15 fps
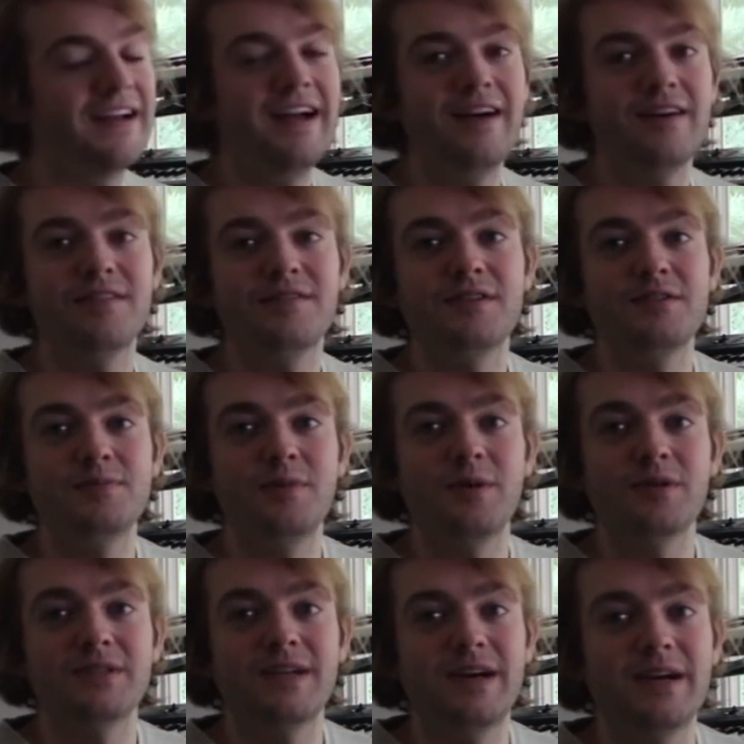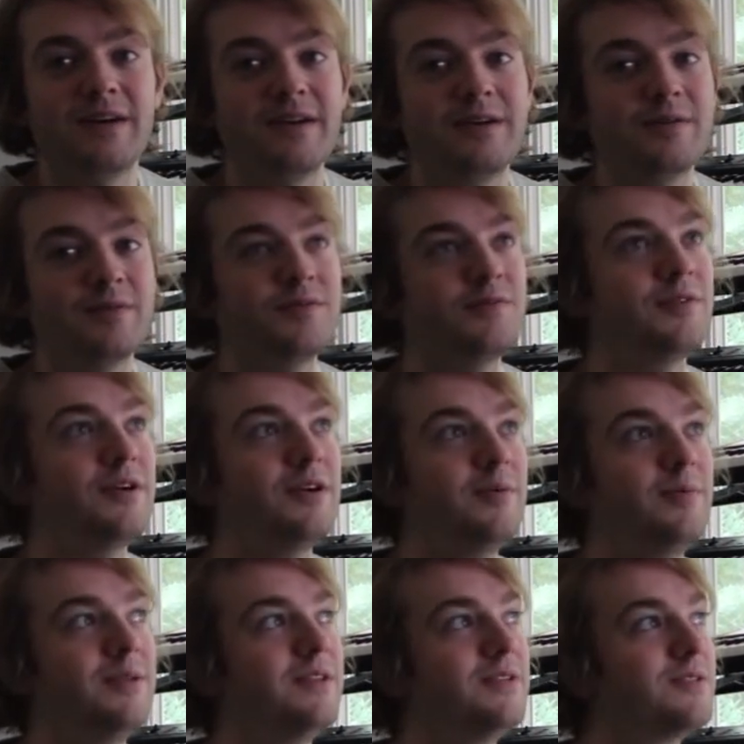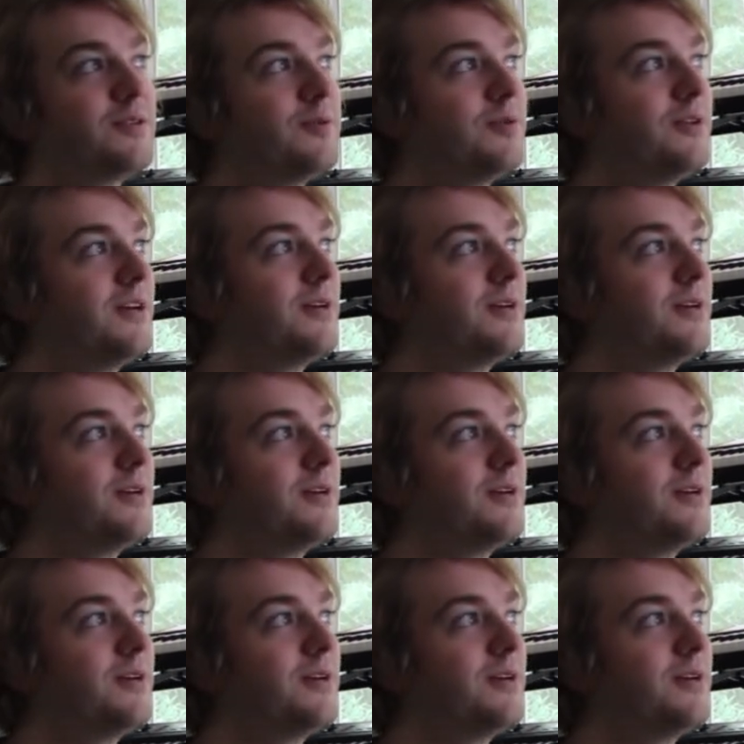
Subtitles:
out of the small town I was from and the school